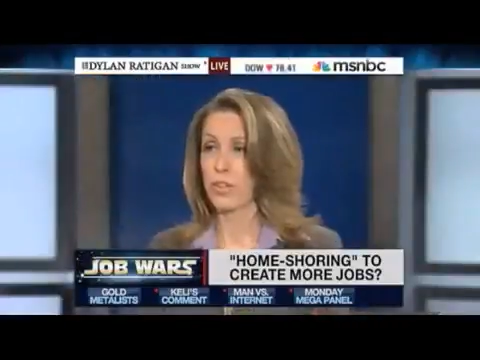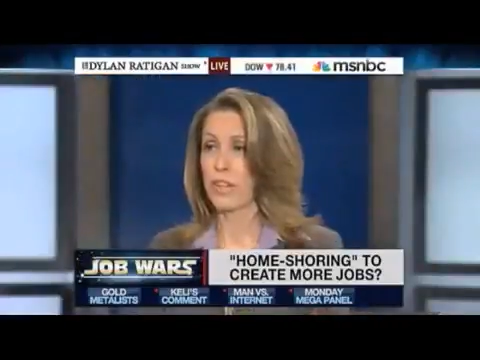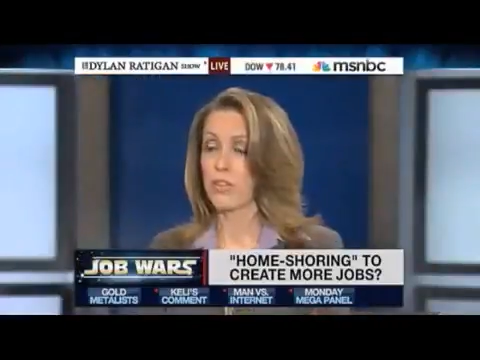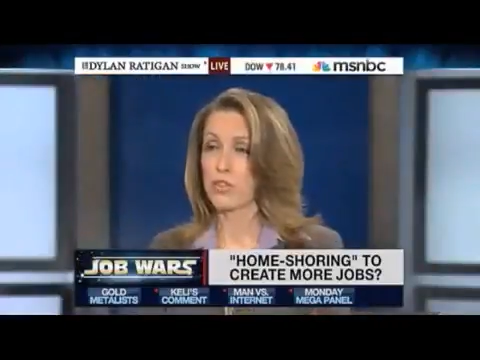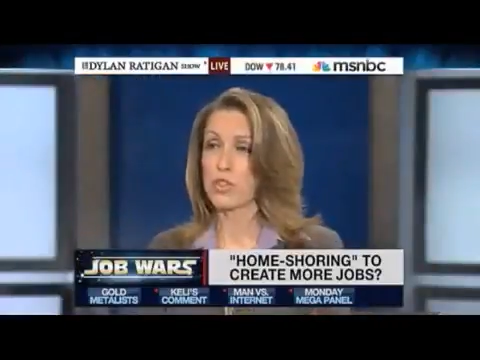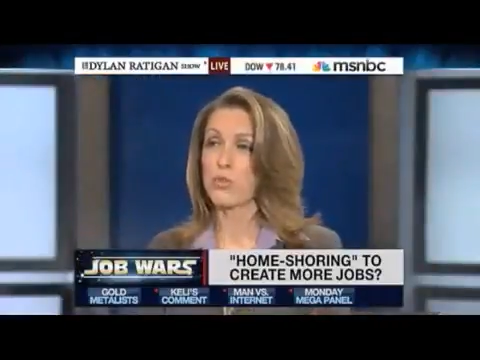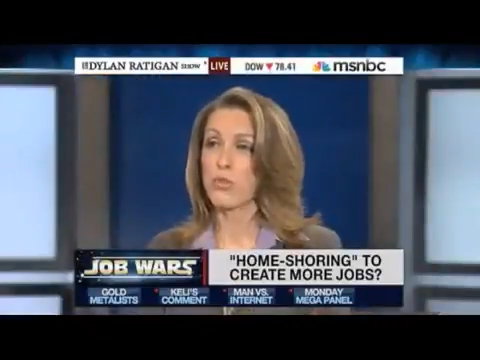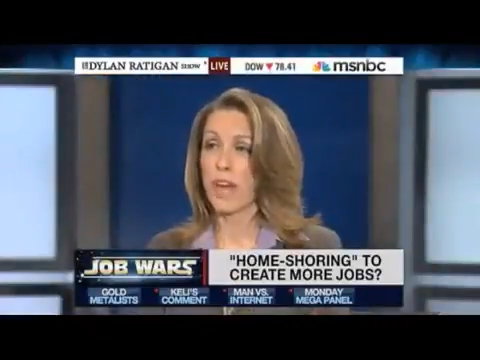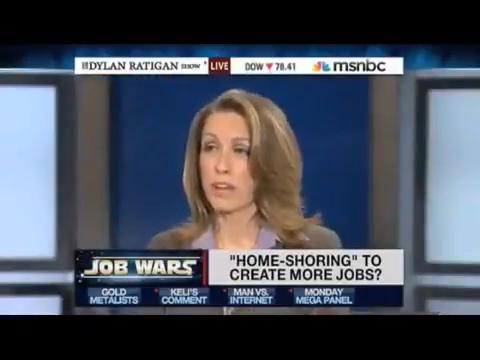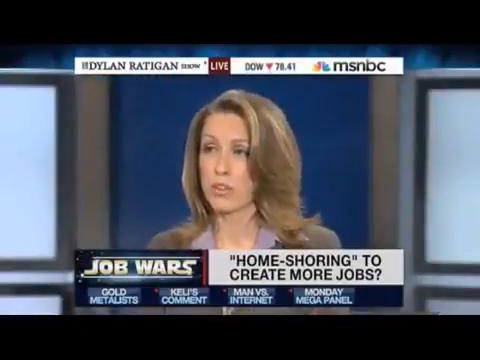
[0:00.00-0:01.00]
Certainly. There's
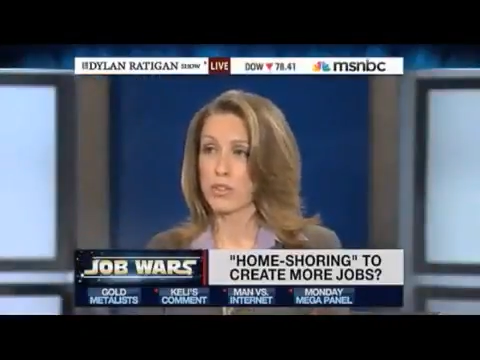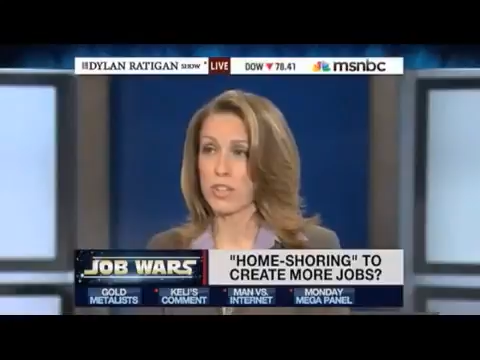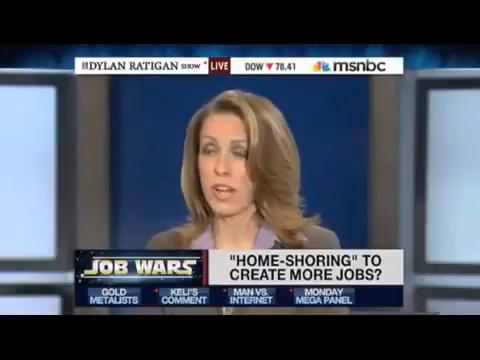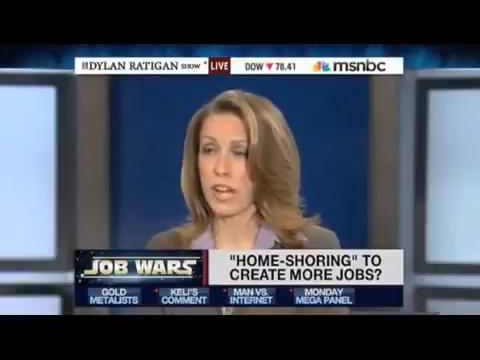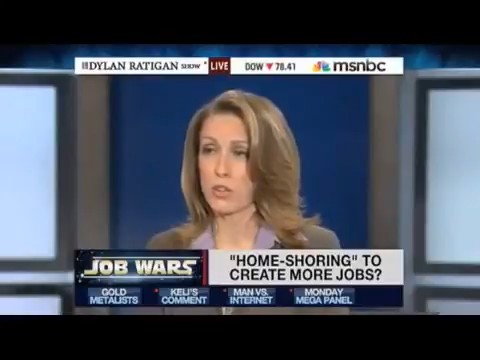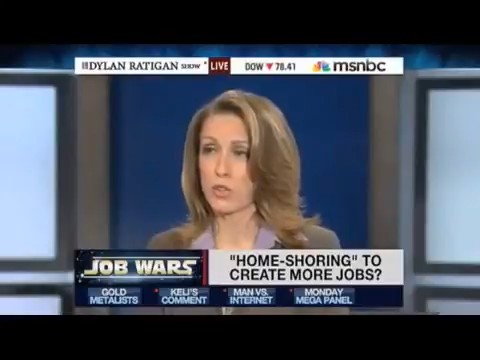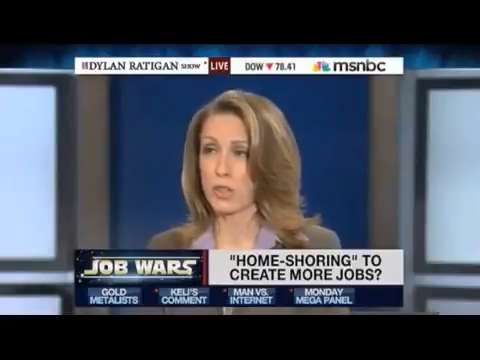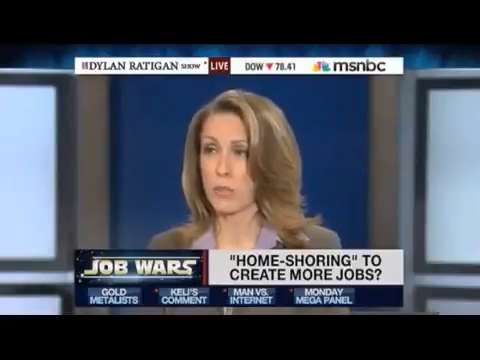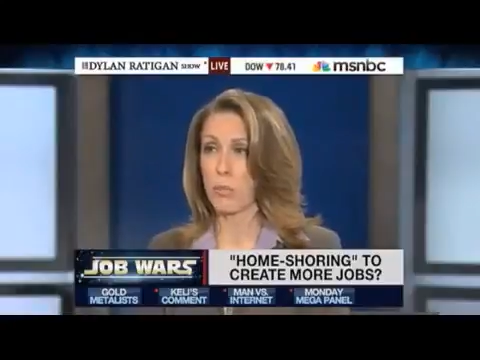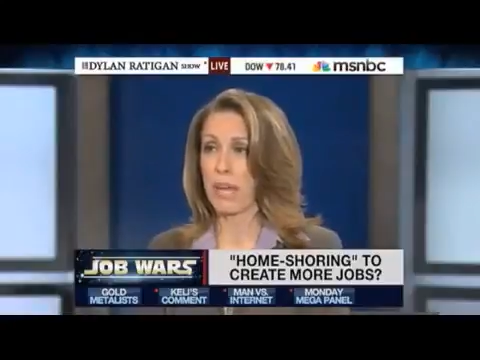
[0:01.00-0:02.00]
two factors that
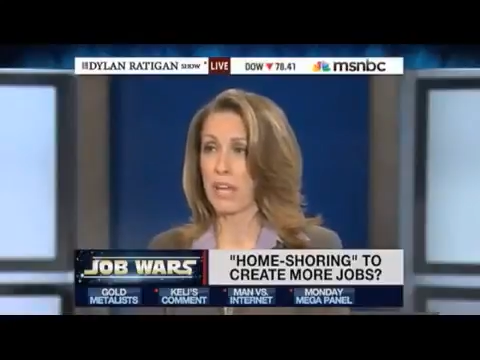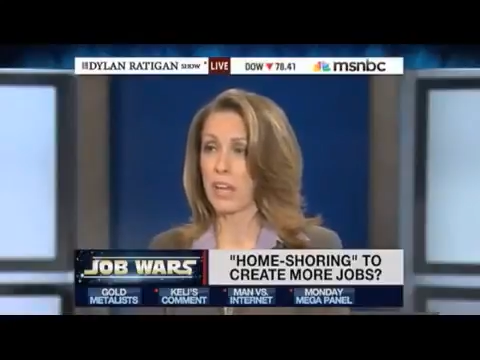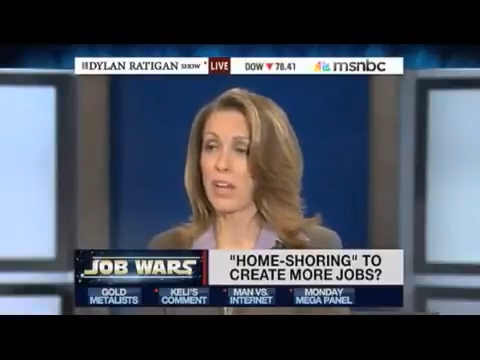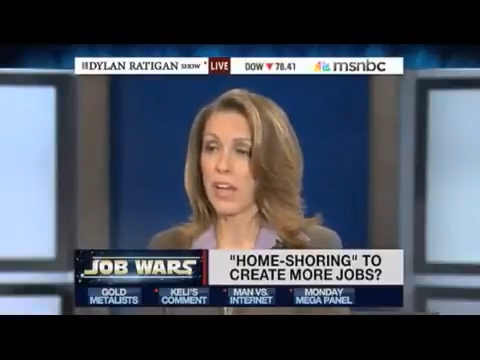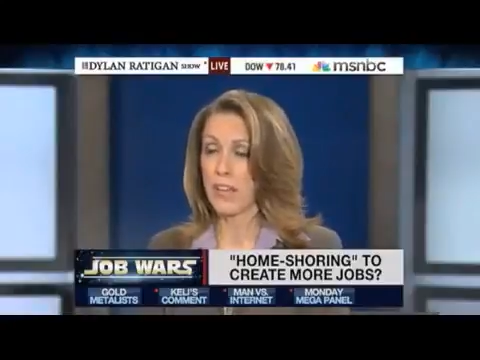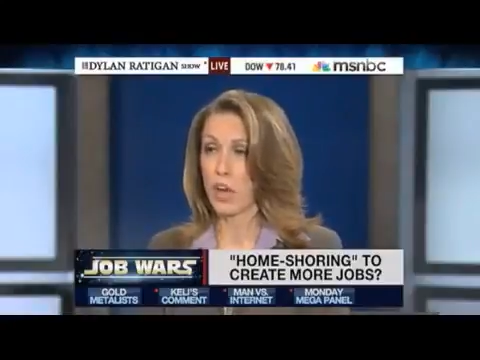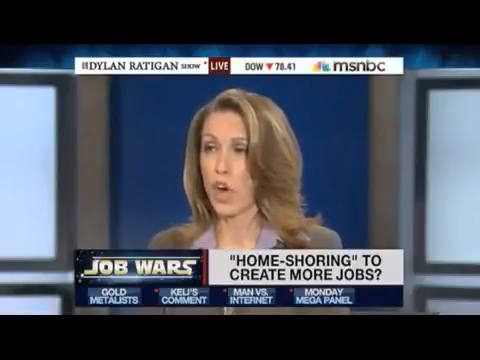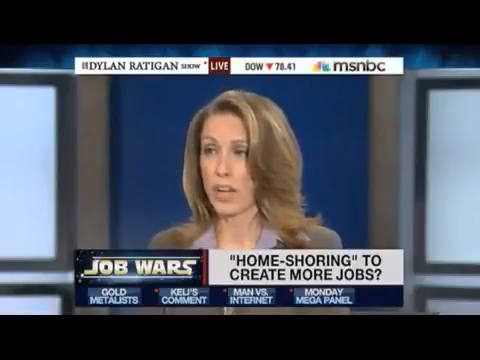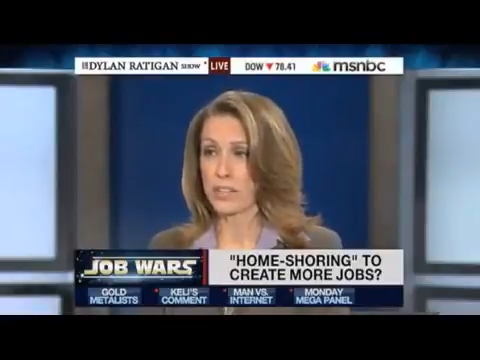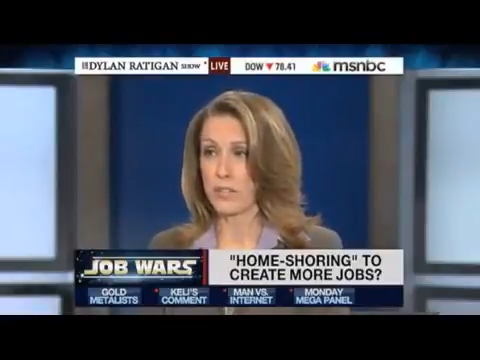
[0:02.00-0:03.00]
actually make the
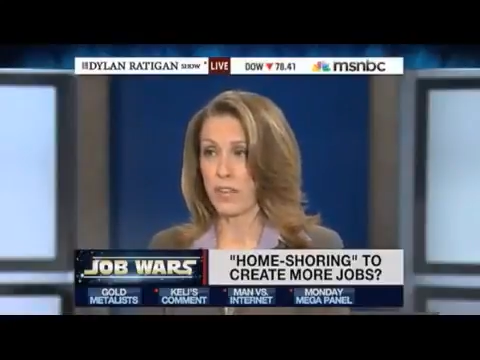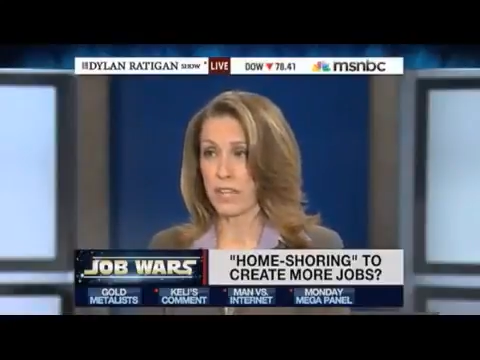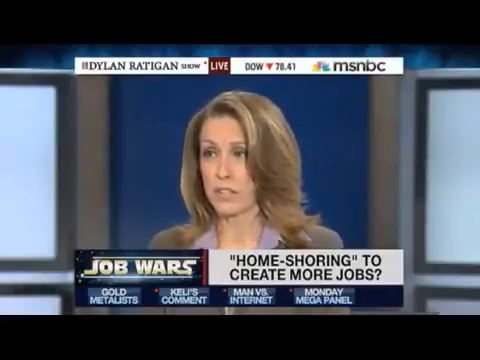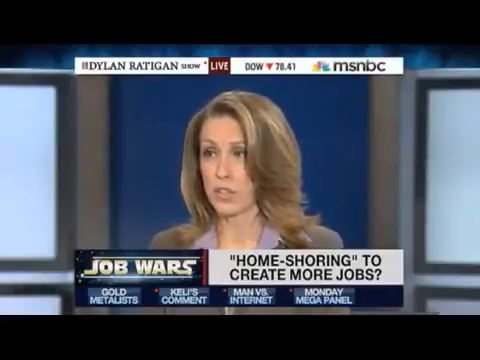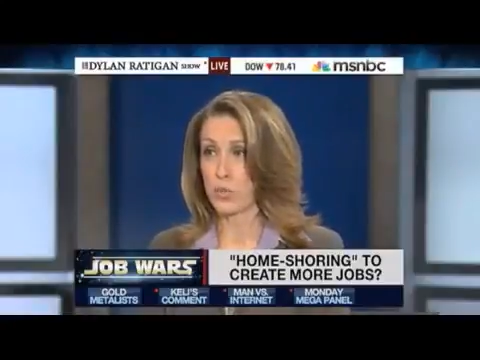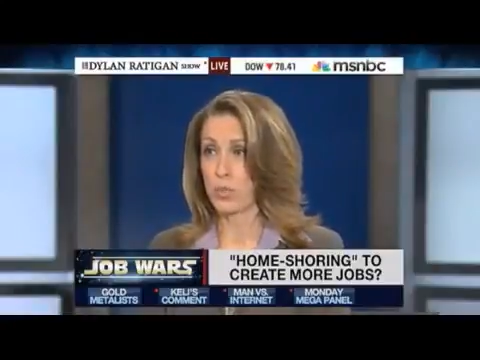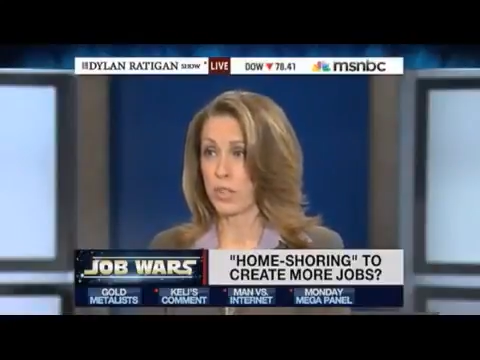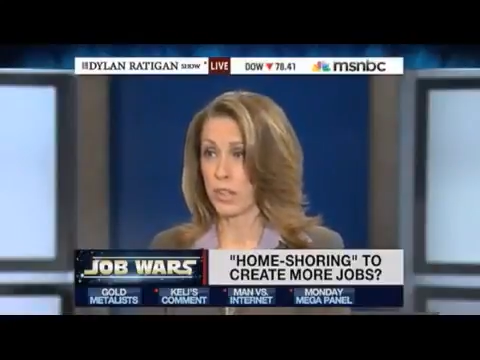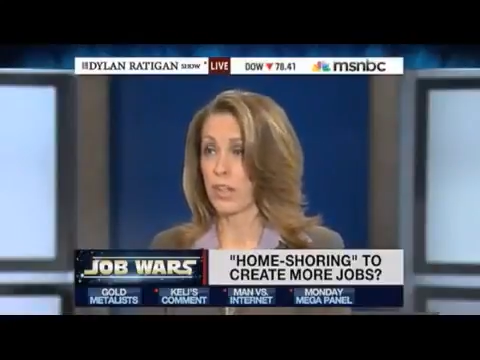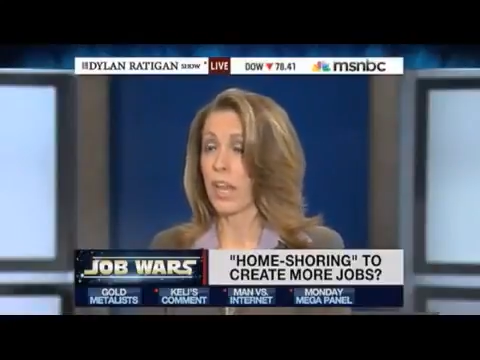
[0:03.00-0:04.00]
cost advantage
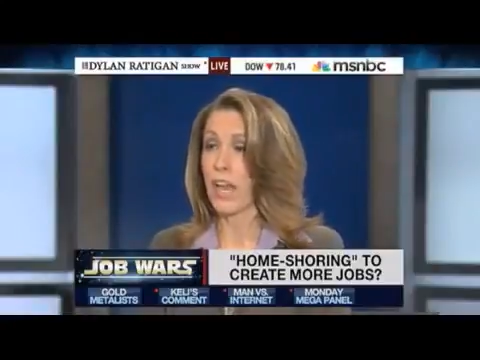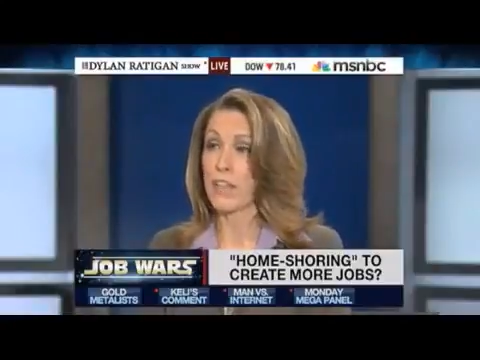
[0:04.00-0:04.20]
real.